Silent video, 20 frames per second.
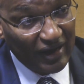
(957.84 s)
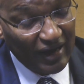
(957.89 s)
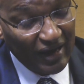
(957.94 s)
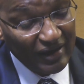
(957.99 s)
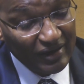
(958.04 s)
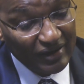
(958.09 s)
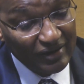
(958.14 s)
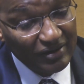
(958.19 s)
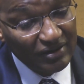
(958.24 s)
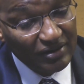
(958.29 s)
I
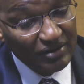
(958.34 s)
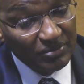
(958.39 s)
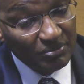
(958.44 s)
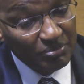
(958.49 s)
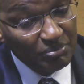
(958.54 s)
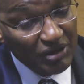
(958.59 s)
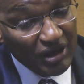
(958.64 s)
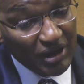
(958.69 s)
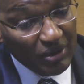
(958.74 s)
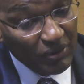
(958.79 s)
can
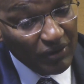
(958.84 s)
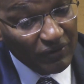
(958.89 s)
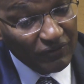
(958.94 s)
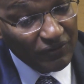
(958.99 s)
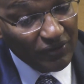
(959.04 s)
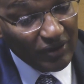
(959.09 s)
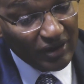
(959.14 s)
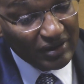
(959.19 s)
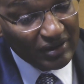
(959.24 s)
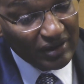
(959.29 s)
be away
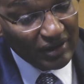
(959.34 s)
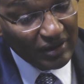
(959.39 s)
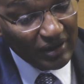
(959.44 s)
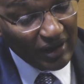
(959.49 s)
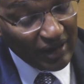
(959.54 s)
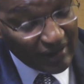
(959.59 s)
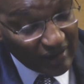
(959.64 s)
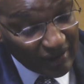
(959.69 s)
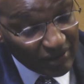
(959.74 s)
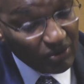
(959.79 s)
for a day
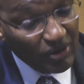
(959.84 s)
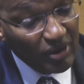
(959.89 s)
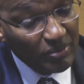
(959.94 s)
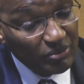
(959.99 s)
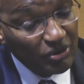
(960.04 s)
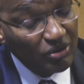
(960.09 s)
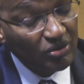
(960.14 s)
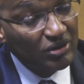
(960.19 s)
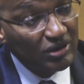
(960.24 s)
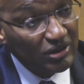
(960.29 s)
and I know I'm
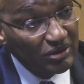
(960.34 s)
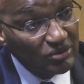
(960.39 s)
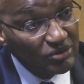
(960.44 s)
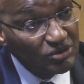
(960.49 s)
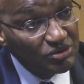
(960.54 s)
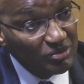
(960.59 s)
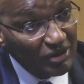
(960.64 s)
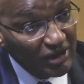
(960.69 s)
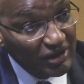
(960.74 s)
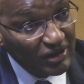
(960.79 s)
not going to
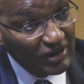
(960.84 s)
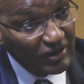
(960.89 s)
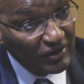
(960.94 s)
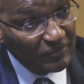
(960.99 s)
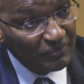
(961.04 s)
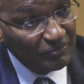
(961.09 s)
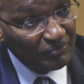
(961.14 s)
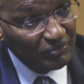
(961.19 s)
lose my income.